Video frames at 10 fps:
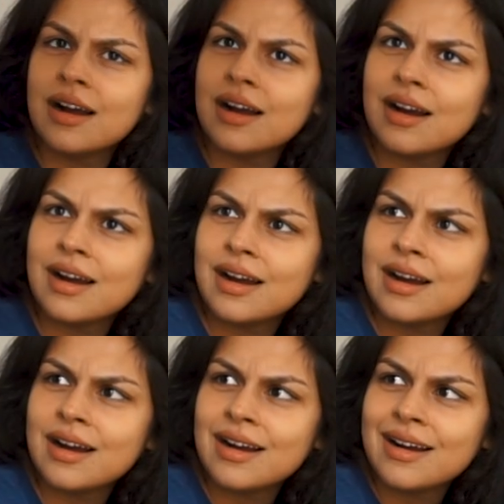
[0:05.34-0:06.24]

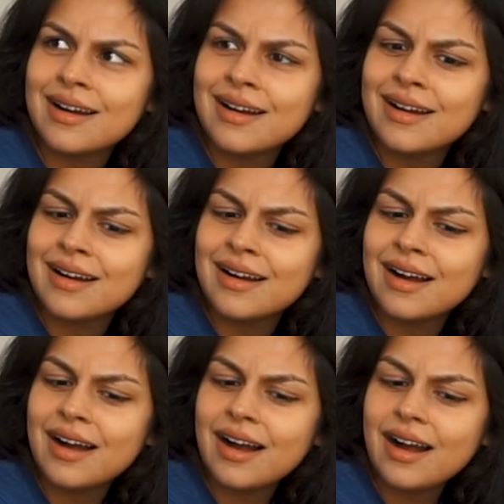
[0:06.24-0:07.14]

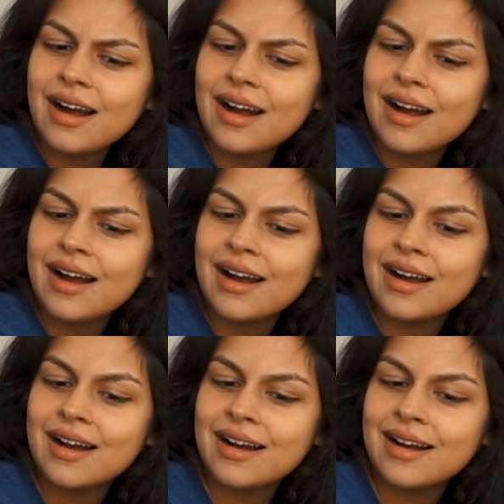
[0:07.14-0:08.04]
(silent)